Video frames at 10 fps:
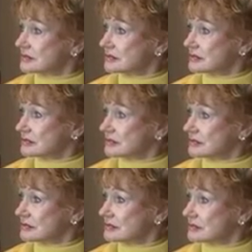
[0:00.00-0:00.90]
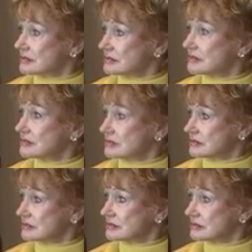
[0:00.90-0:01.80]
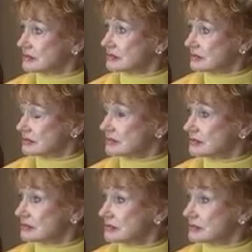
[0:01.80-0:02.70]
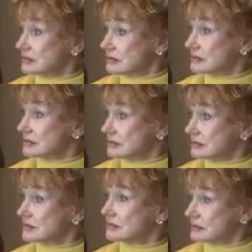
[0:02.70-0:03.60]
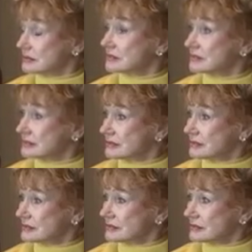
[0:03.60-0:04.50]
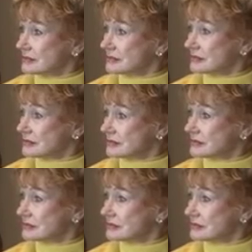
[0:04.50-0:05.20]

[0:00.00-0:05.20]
This person isn't speaking.